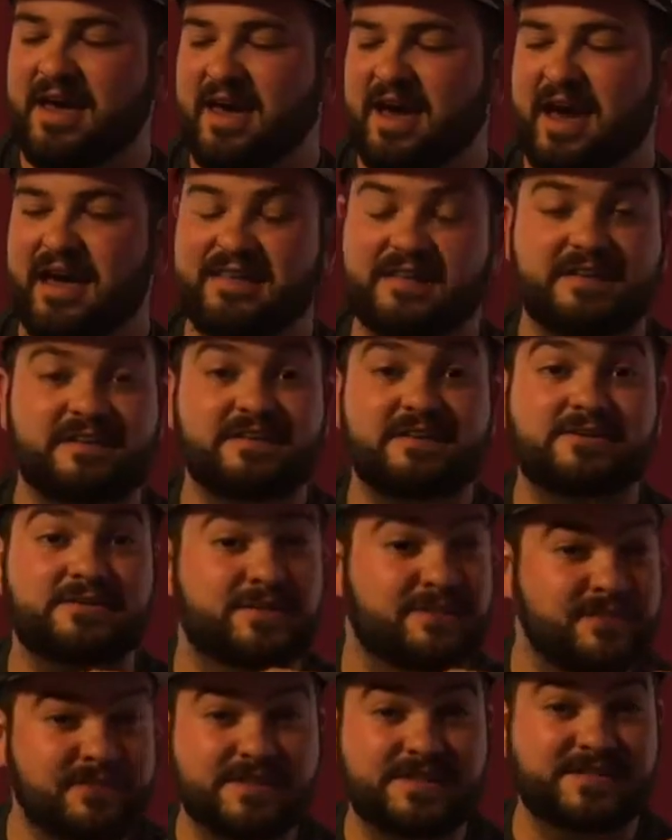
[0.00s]
They
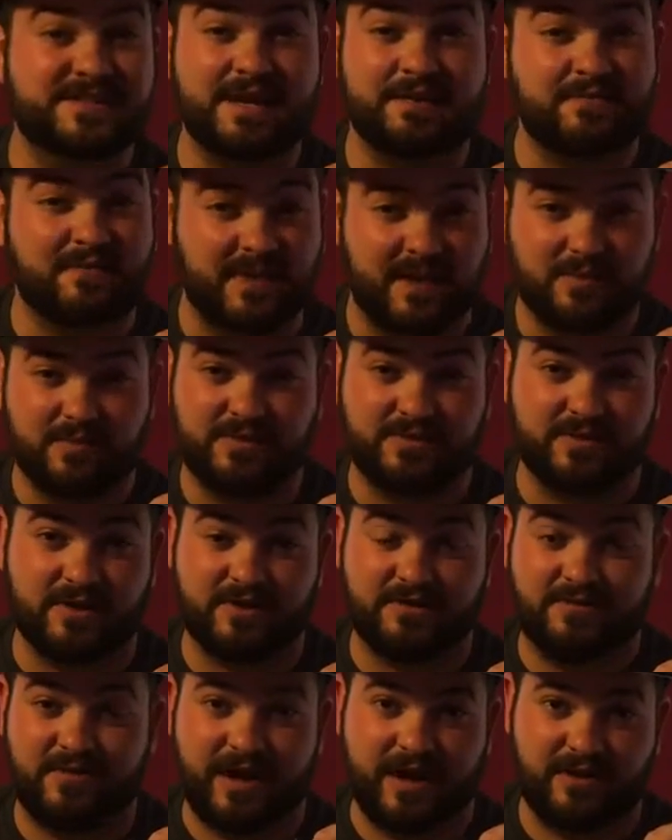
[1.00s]
do the same thing with
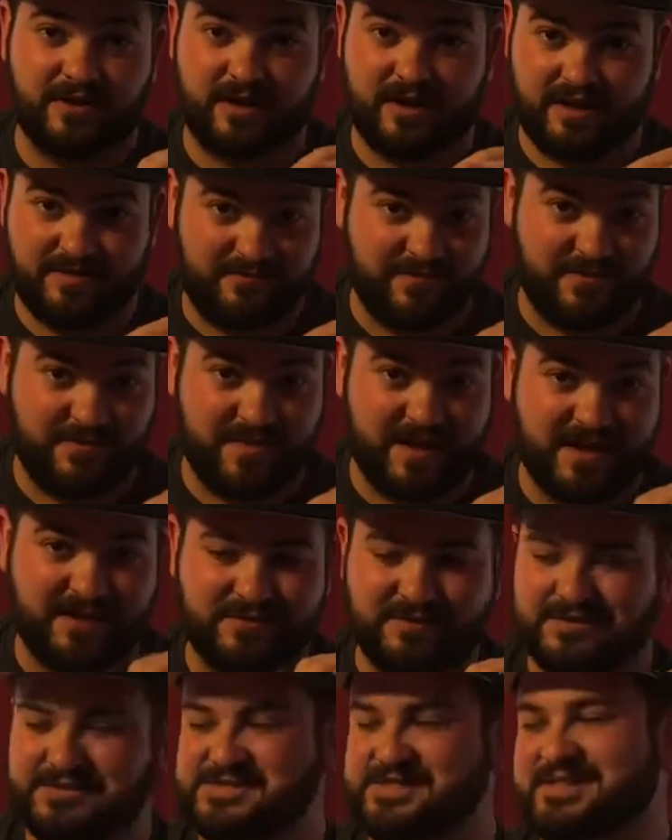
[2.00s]
Darth Vader if you pay
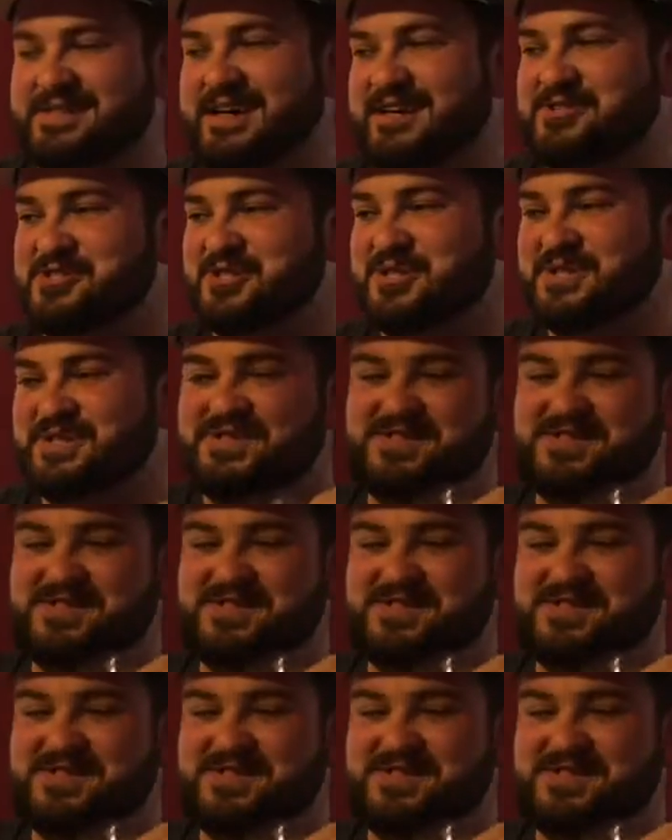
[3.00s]
close attention.